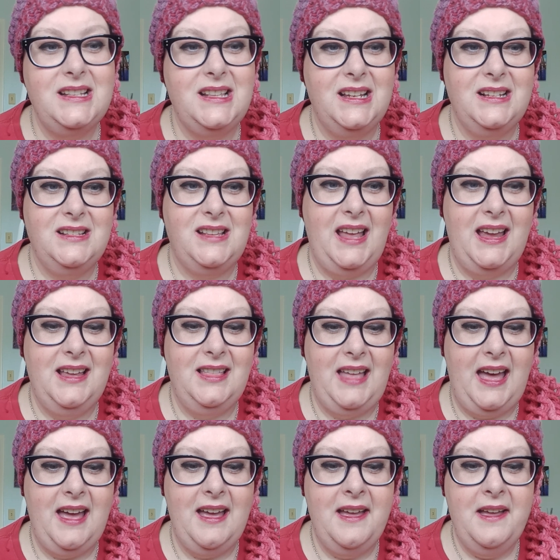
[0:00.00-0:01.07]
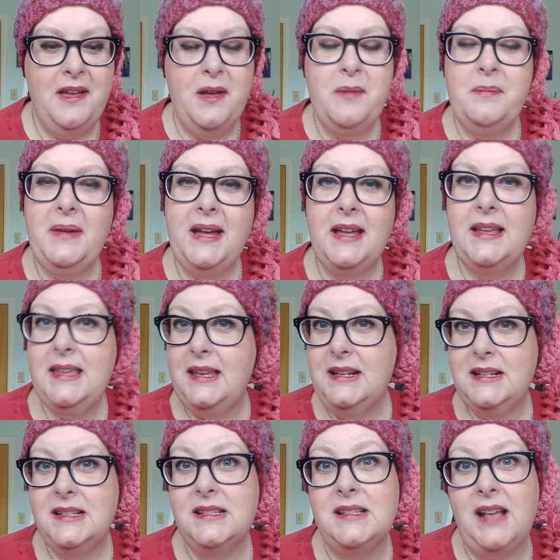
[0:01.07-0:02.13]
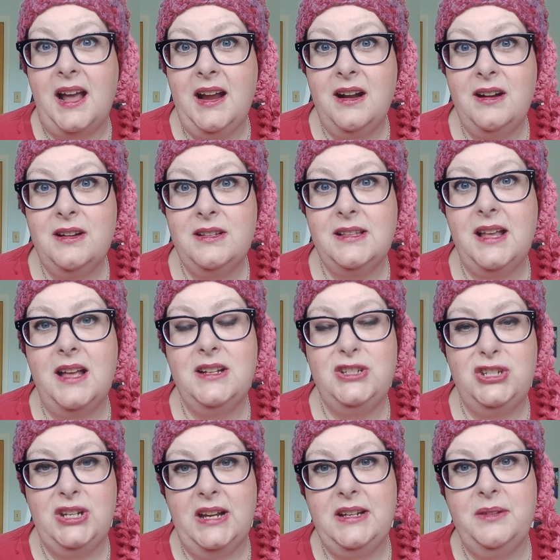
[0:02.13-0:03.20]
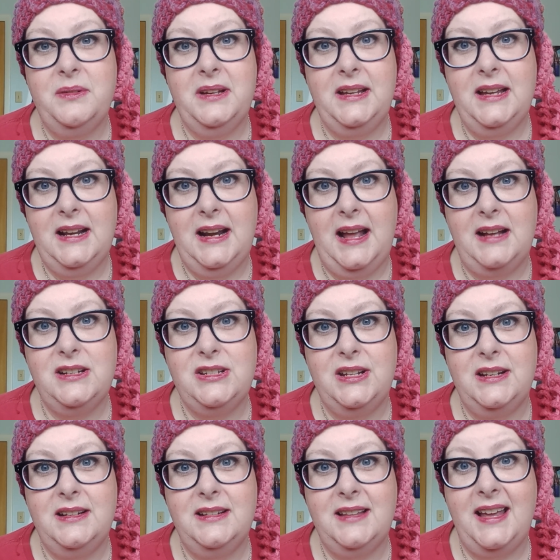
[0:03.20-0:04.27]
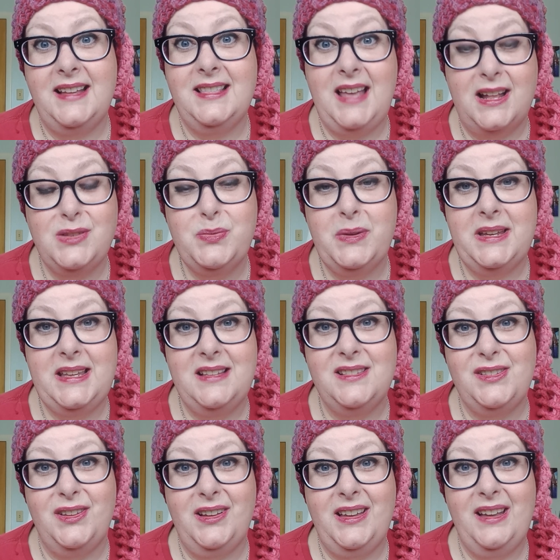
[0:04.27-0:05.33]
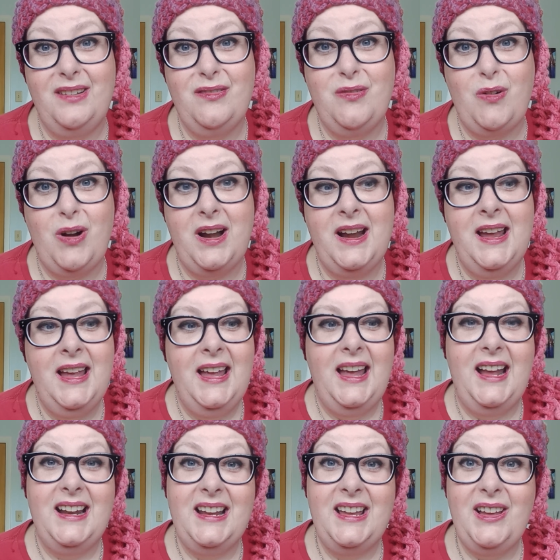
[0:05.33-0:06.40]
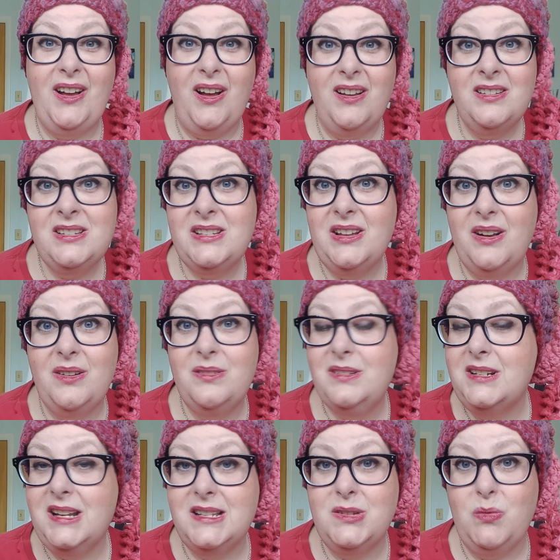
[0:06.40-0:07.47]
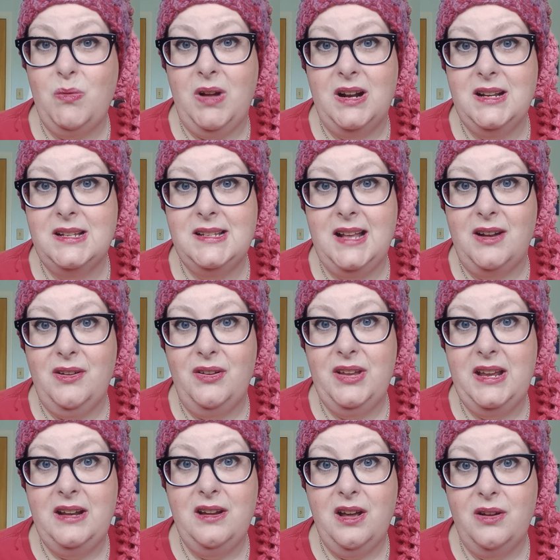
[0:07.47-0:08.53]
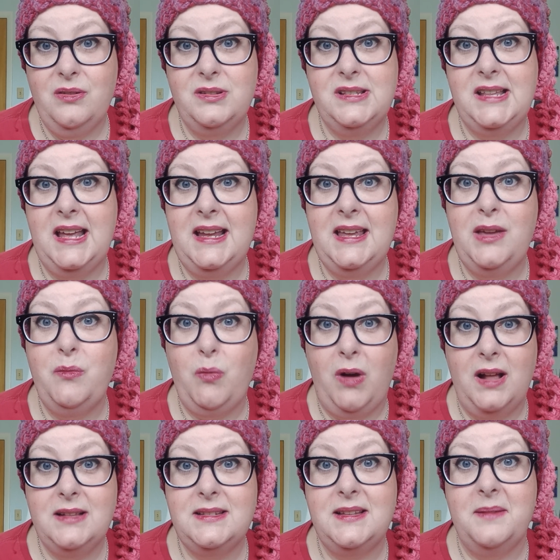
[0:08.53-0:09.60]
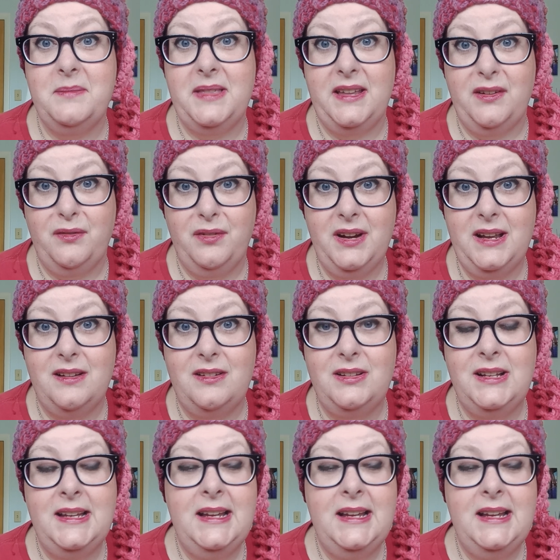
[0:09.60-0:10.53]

things like that. But he desires a genuine connection. Like, that's what he's looking for. And he also doesn't want to settle. He knows that he wants something real.